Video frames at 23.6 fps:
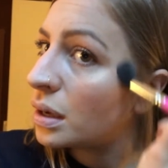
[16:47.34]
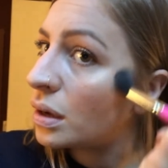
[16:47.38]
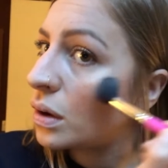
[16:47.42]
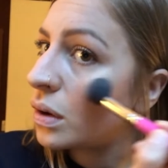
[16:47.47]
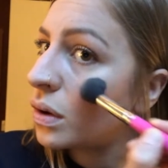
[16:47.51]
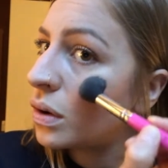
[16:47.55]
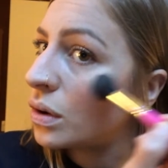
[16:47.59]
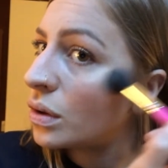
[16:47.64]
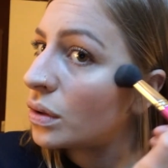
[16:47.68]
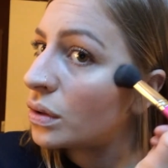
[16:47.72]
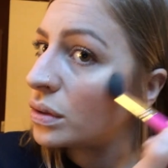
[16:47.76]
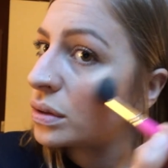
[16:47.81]

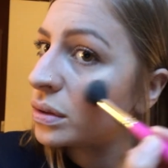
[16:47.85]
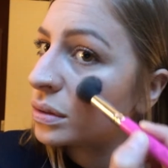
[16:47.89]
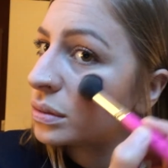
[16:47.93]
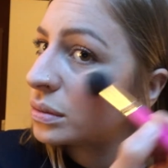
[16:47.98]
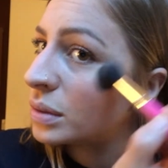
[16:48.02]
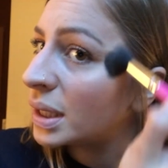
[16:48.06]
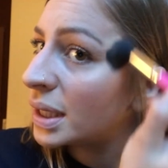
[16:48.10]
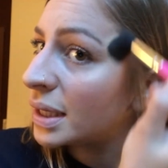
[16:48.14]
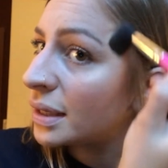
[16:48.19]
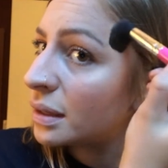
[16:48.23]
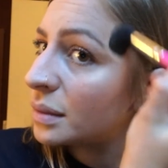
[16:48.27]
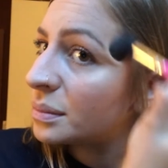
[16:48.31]
all the
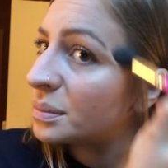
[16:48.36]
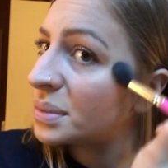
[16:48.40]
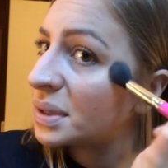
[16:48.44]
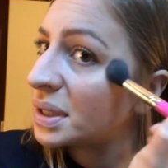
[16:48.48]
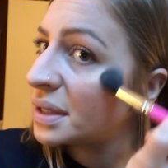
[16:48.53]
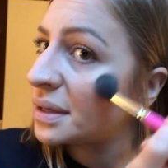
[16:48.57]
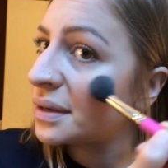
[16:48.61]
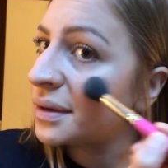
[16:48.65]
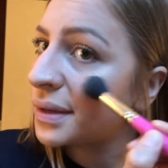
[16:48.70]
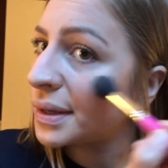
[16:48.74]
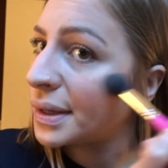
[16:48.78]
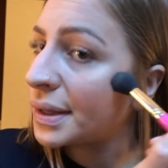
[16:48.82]
way up
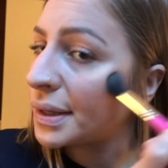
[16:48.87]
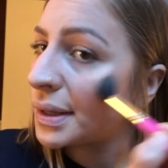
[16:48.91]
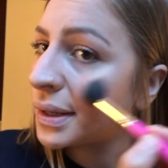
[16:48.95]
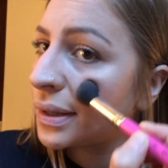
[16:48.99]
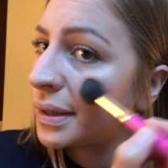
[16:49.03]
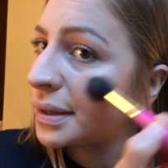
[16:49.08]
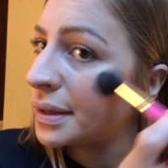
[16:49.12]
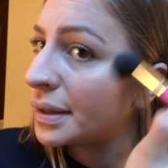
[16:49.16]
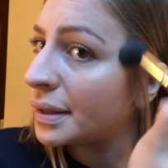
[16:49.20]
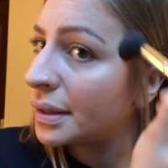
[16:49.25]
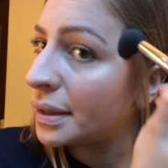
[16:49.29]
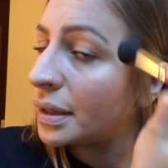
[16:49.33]
here.
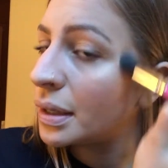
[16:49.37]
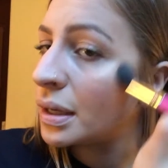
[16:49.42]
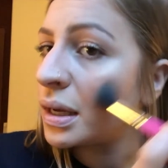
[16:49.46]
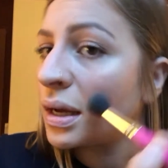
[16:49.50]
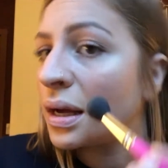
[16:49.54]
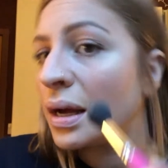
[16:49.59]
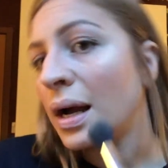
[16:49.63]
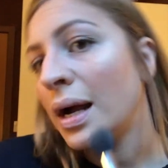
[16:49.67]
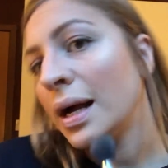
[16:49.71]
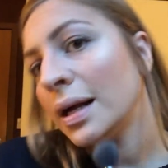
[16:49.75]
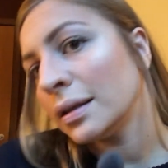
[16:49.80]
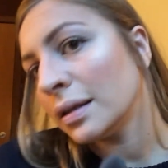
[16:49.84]

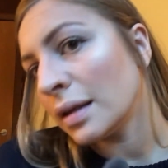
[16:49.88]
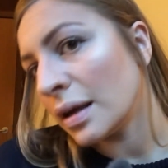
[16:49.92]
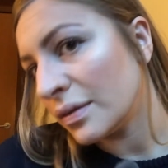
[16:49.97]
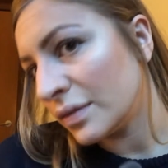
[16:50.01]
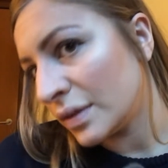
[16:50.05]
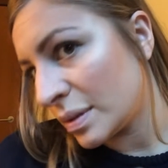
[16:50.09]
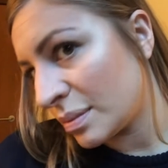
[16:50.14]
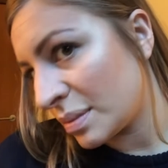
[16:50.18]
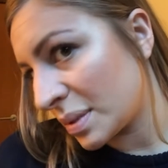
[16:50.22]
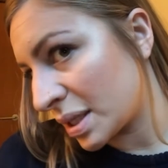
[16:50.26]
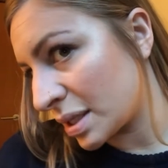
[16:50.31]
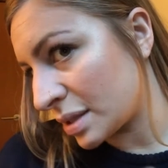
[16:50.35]
I love
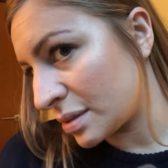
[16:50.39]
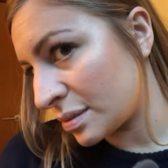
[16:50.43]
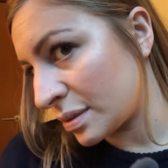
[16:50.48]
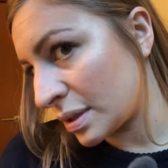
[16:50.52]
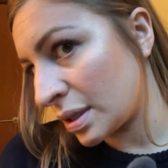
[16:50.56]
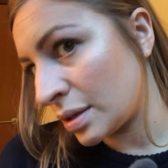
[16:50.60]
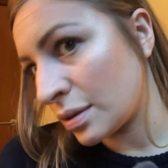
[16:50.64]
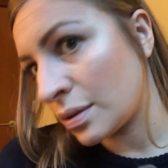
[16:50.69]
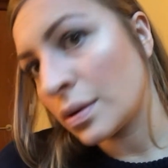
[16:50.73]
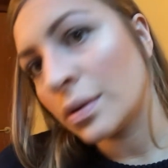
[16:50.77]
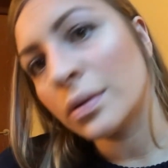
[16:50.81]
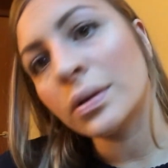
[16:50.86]
it because
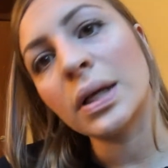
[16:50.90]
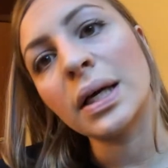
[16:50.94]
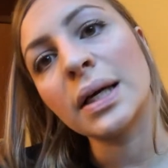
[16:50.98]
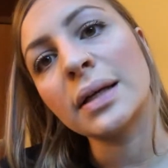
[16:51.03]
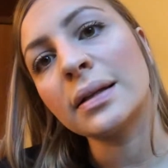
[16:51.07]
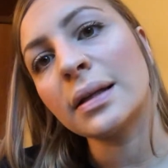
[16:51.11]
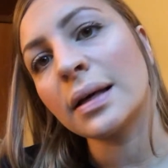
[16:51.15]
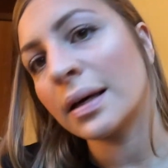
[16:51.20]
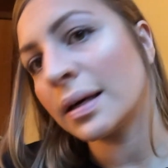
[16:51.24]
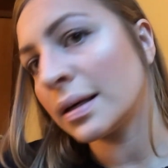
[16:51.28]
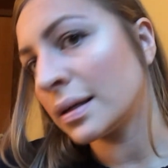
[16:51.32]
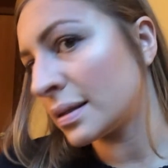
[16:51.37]
when you go
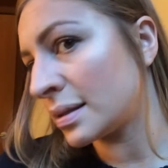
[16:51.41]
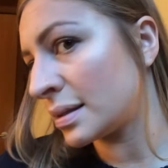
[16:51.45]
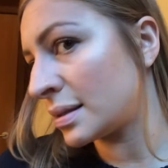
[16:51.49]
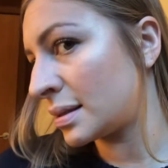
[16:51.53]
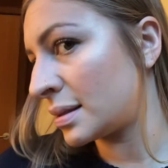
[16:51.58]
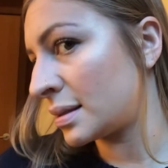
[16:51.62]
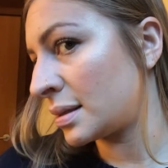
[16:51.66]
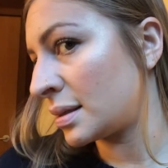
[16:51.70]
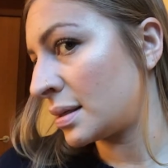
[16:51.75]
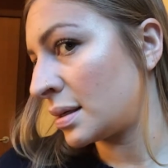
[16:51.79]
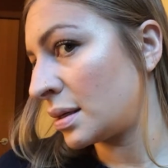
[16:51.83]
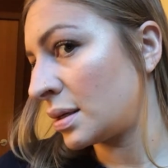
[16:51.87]
like
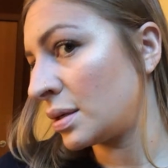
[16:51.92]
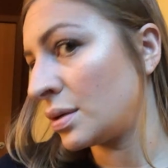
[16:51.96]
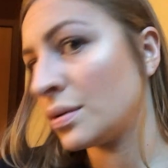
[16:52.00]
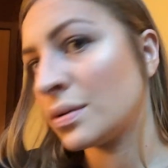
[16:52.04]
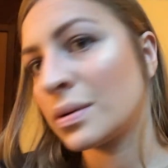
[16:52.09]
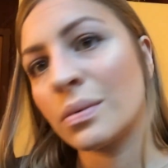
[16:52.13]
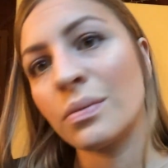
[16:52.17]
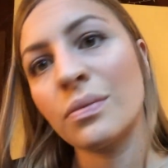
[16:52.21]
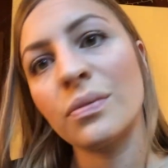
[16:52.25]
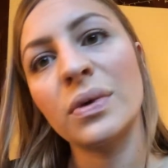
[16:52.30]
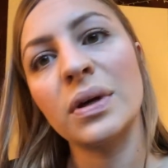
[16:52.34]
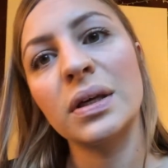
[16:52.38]
this, you
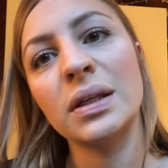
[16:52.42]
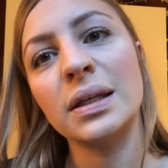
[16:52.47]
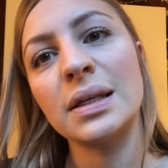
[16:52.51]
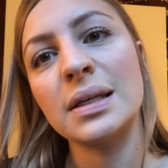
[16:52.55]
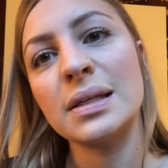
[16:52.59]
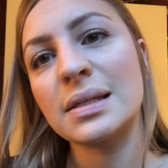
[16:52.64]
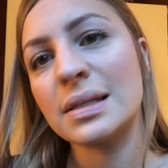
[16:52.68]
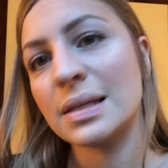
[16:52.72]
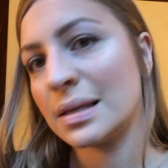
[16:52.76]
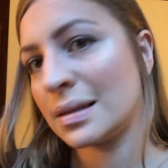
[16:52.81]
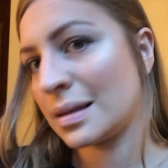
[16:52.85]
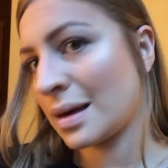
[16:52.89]
can really
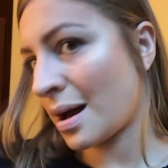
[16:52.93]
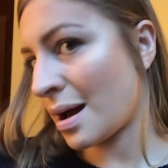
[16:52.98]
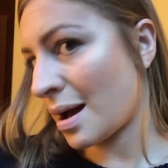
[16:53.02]
see the